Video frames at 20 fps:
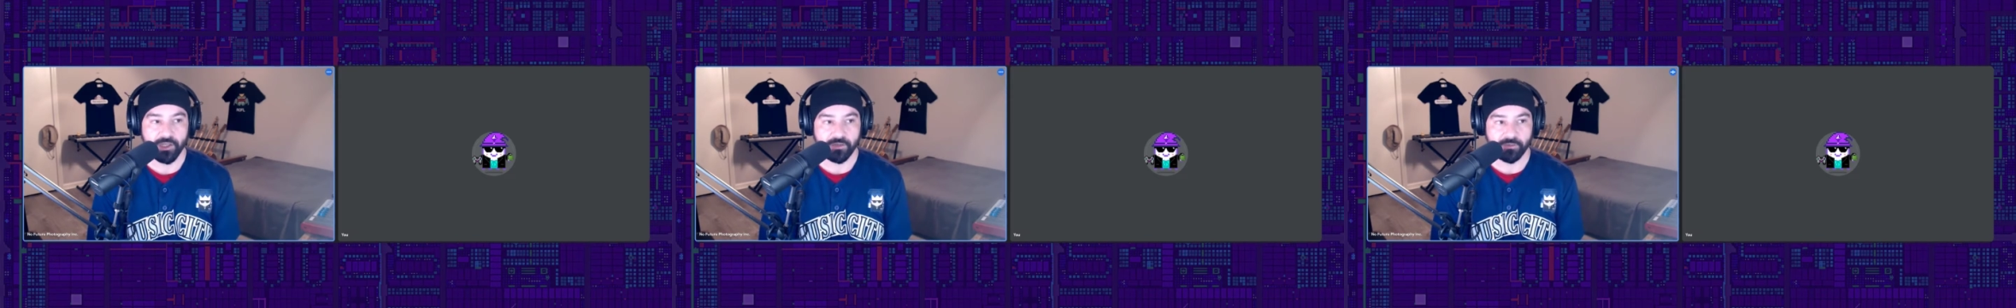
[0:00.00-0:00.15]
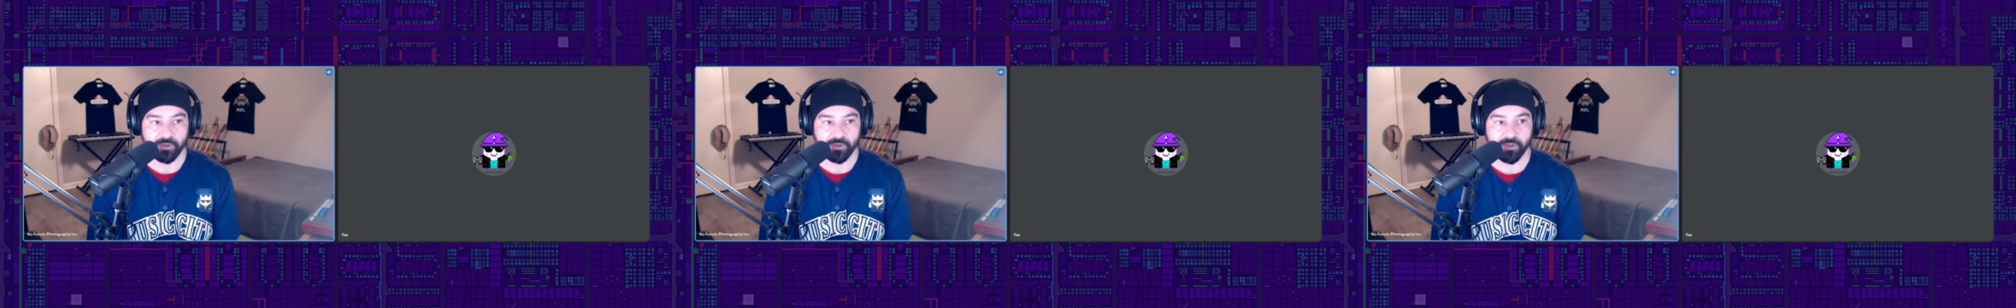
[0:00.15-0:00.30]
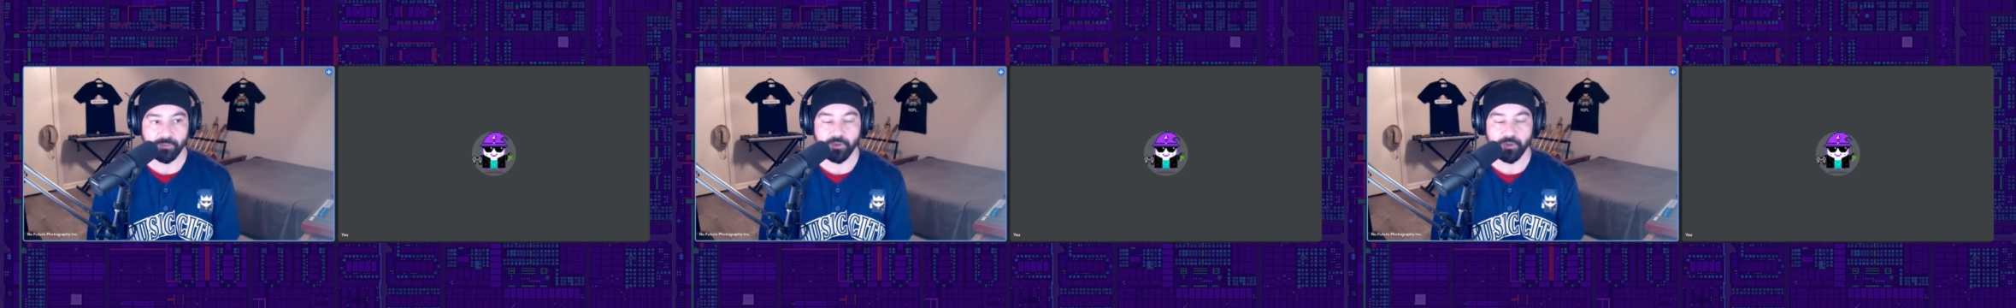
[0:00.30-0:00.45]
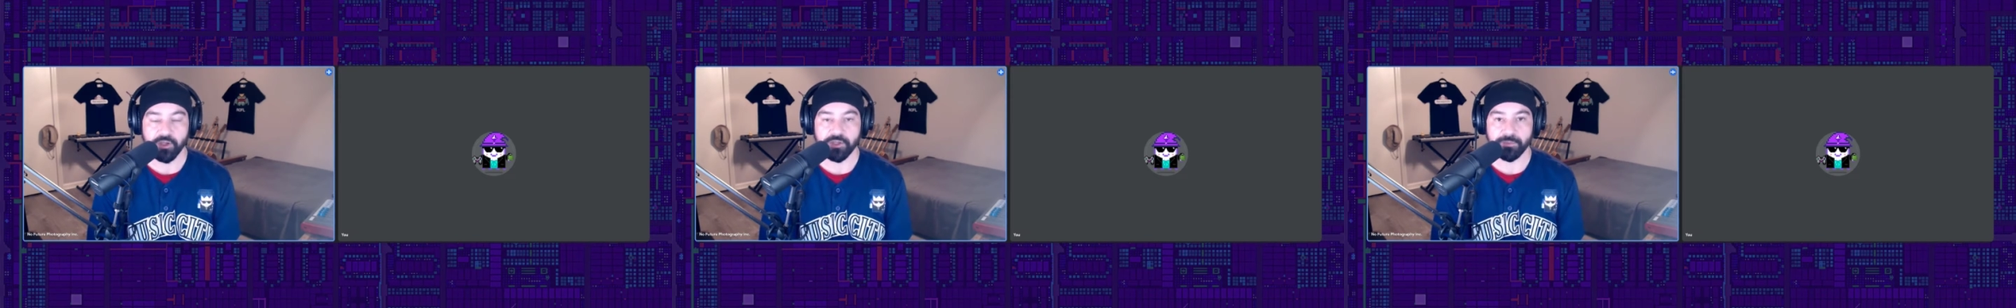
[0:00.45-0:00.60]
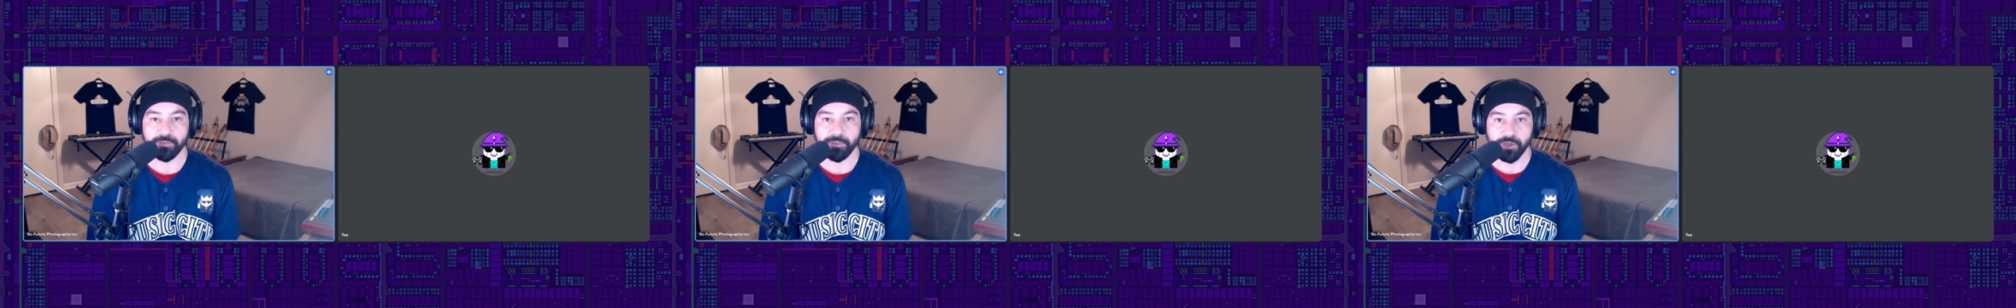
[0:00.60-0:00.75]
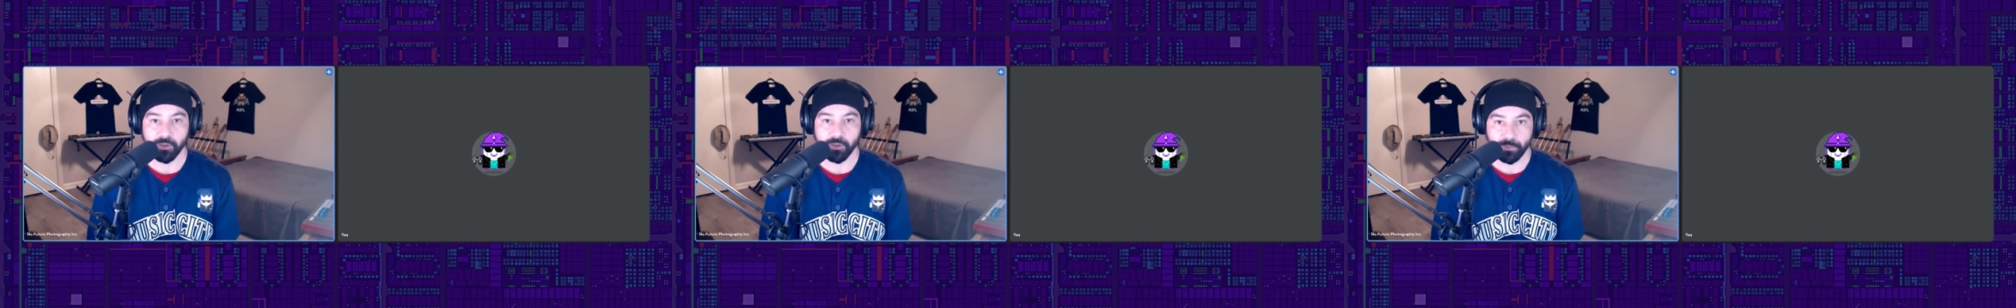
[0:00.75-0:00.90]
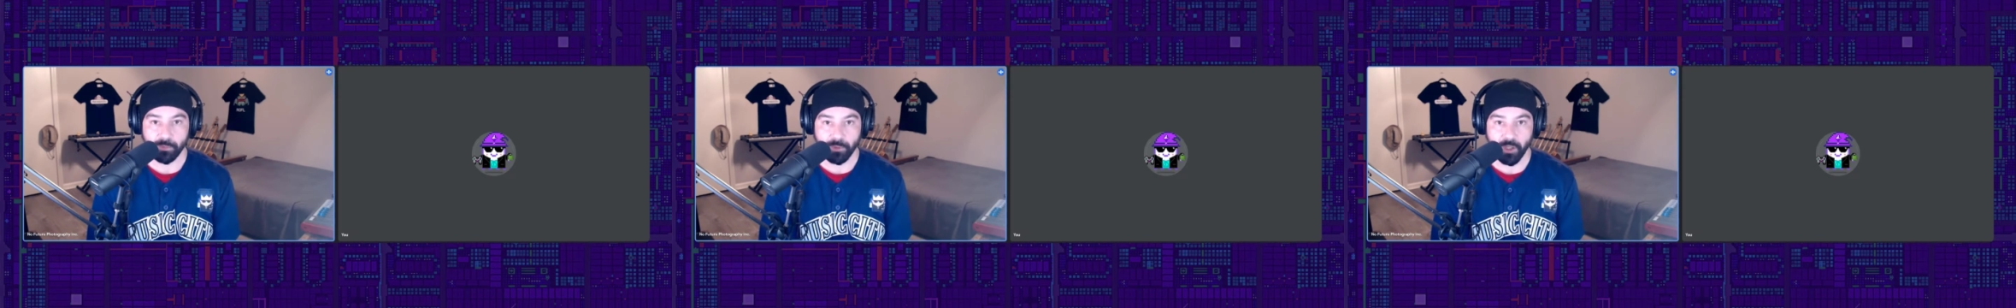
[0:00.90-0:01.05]
for some of these
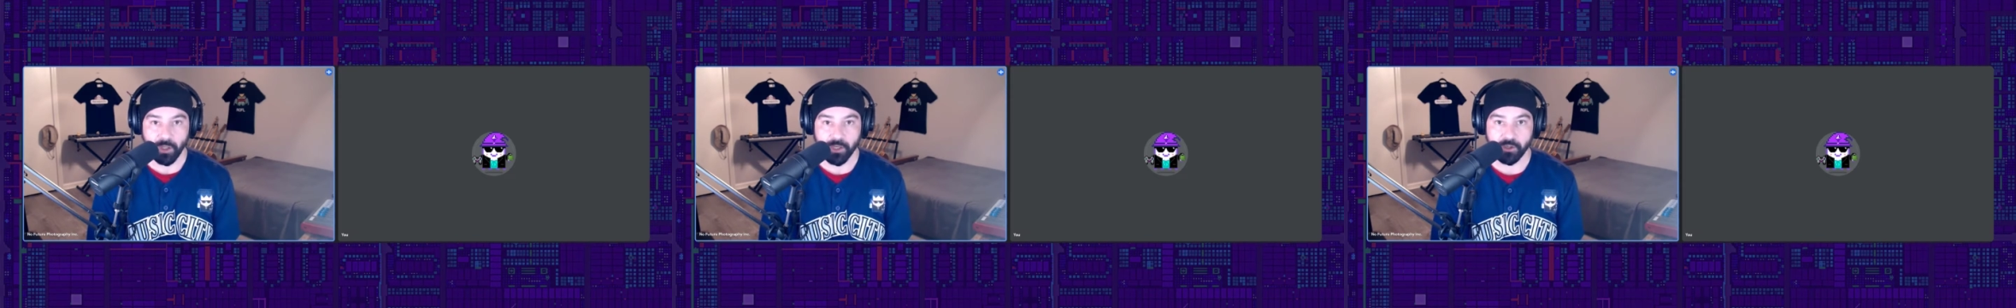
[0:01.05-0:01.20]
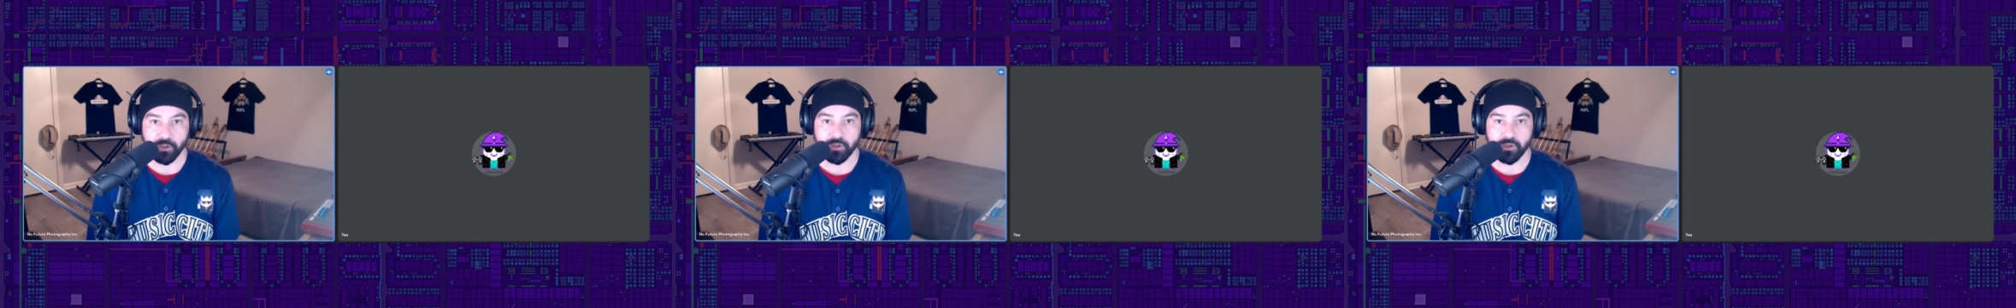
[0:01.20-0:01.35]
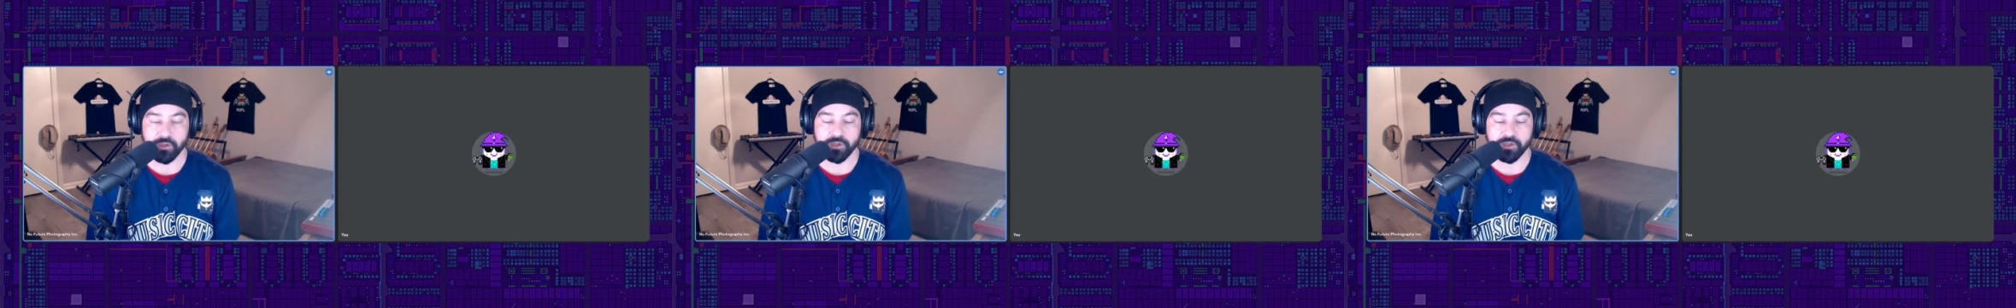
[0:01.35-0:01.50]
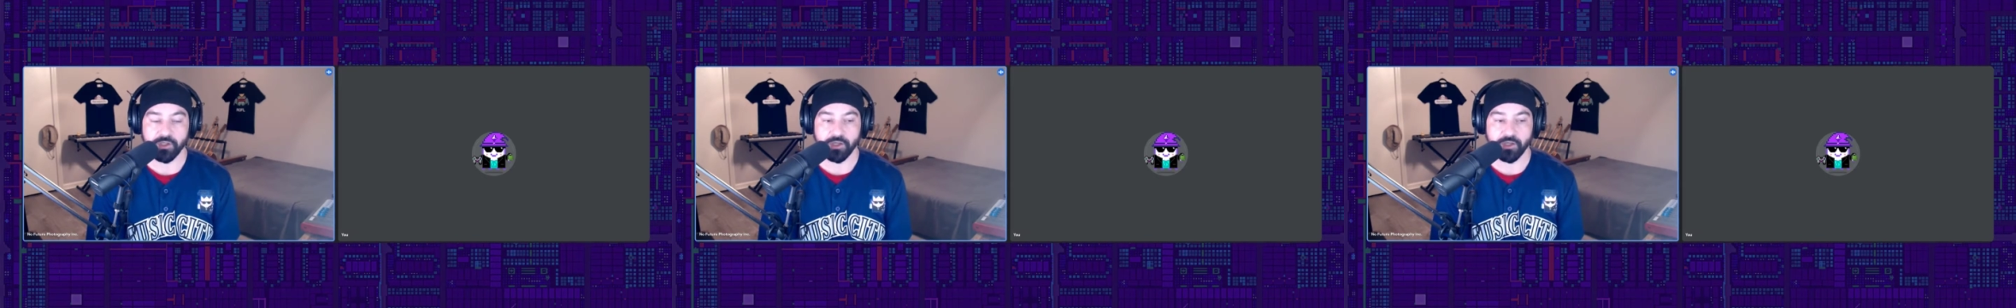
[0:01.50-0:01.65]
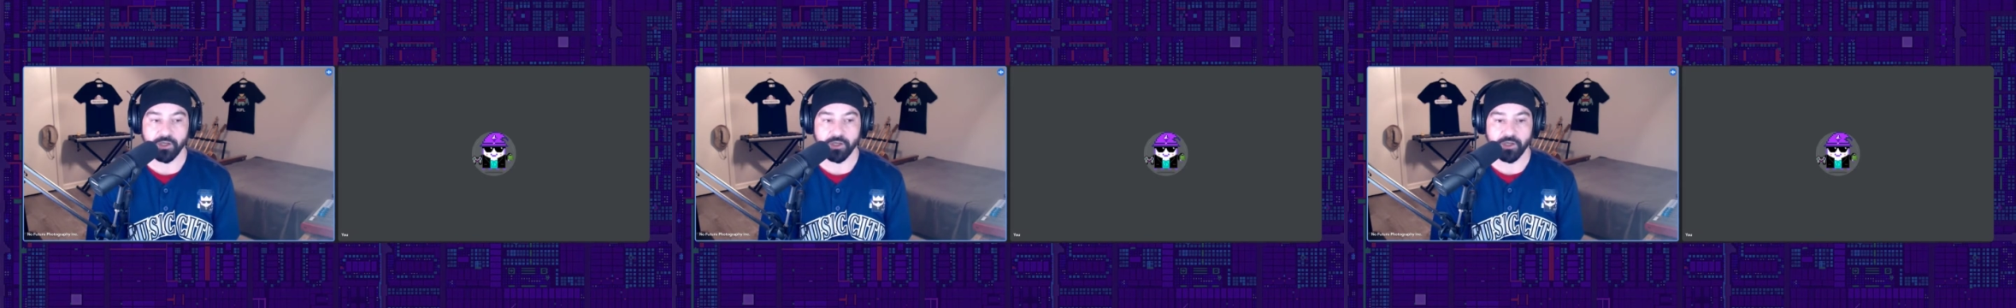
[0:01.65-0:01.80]
bigger players,